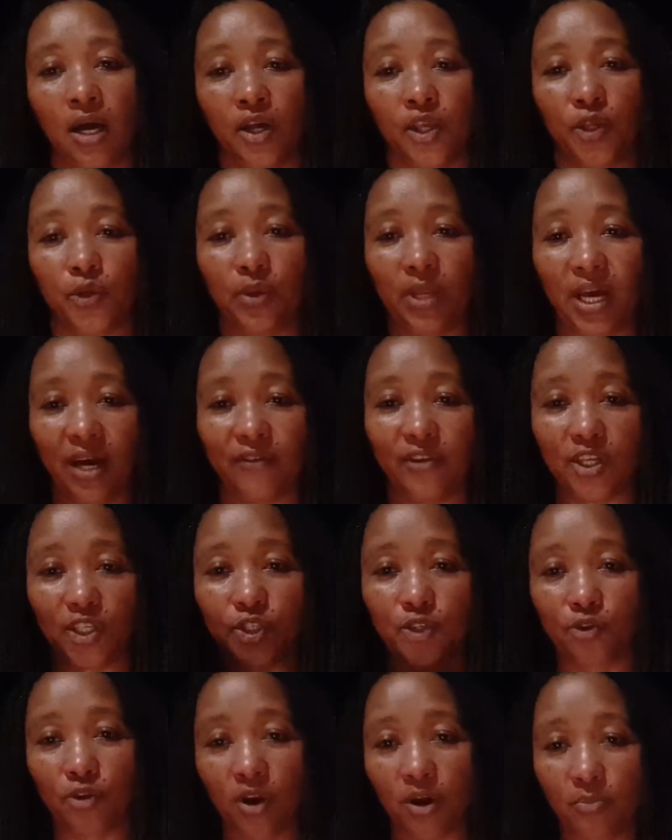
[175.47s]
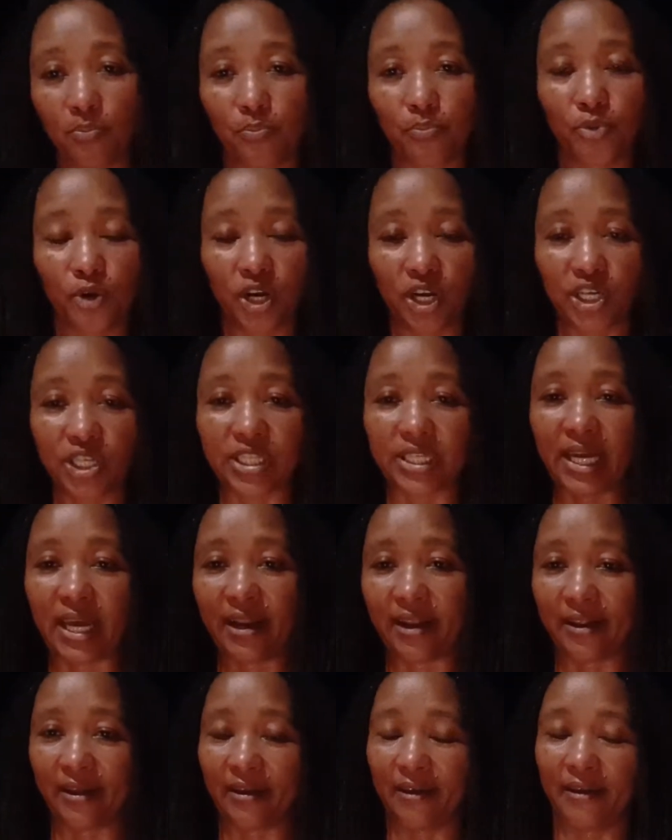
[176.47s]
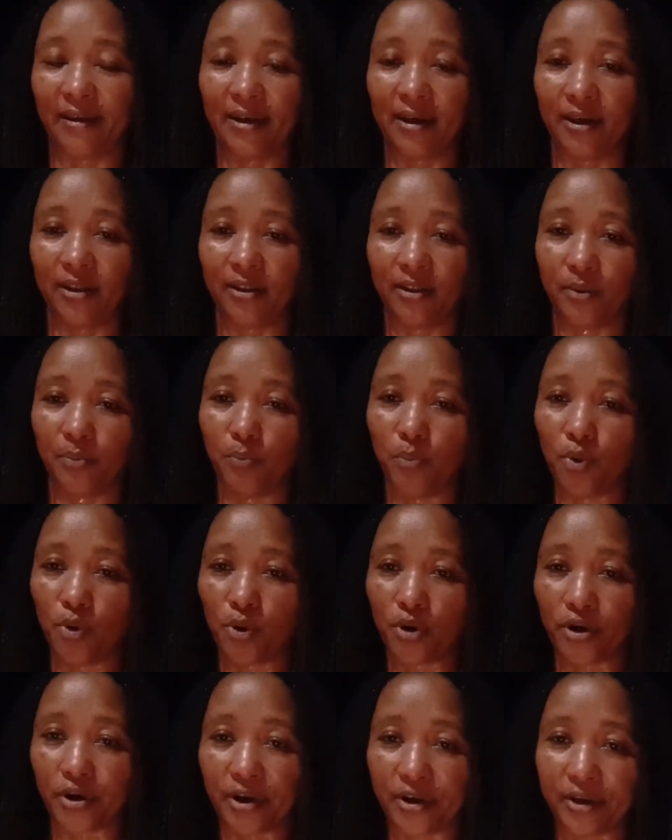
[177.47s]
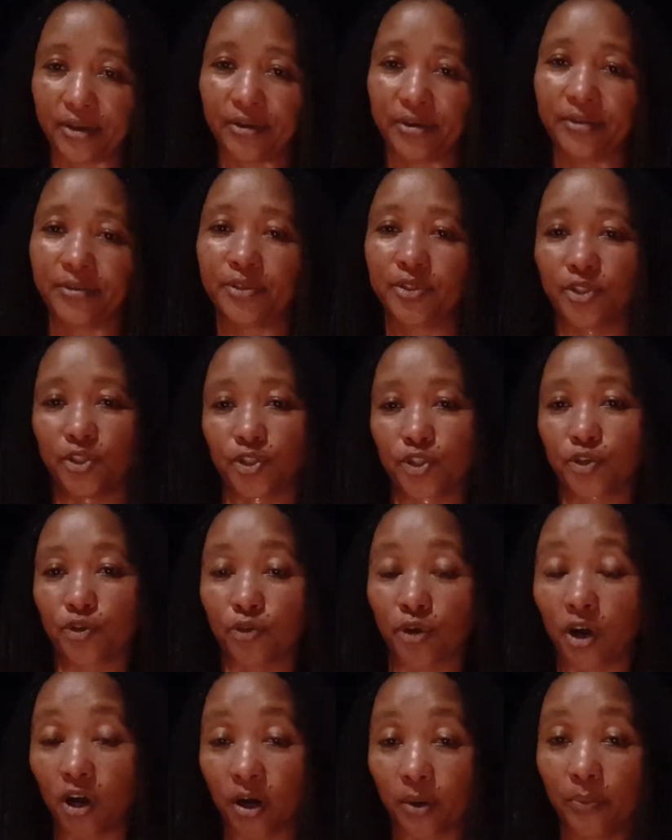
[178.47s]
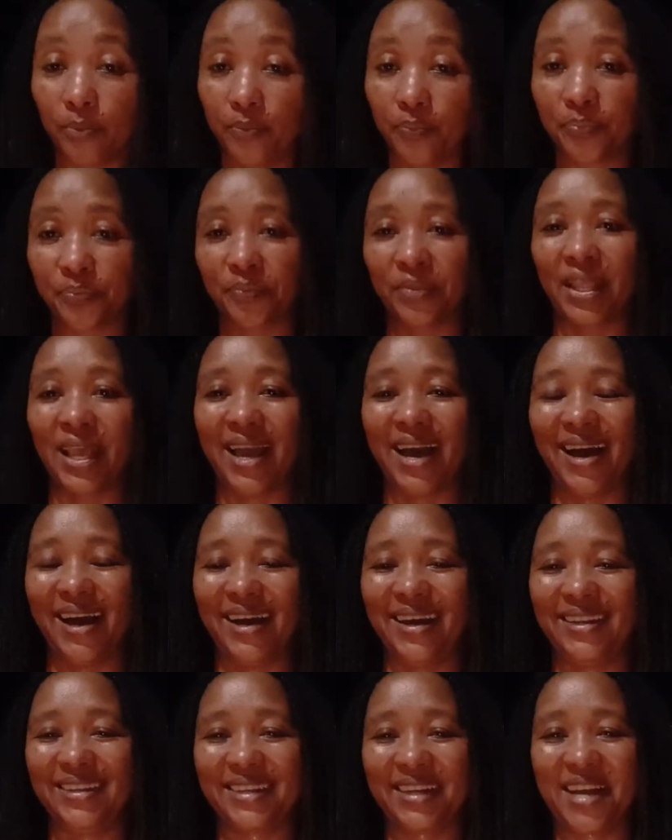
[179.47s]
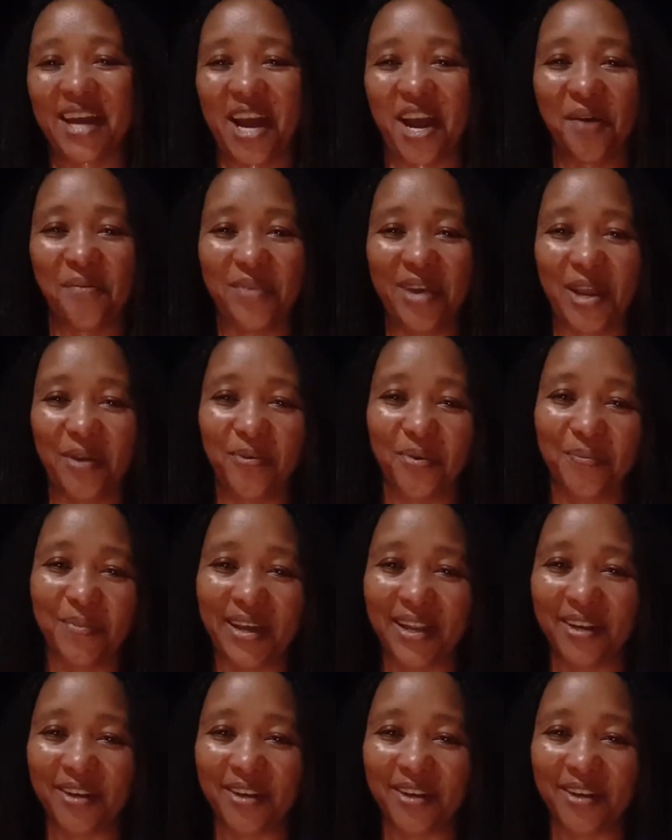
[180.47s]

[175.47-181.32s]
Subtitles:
you would have your scrub brush and the board to scrub, and the Caribbean women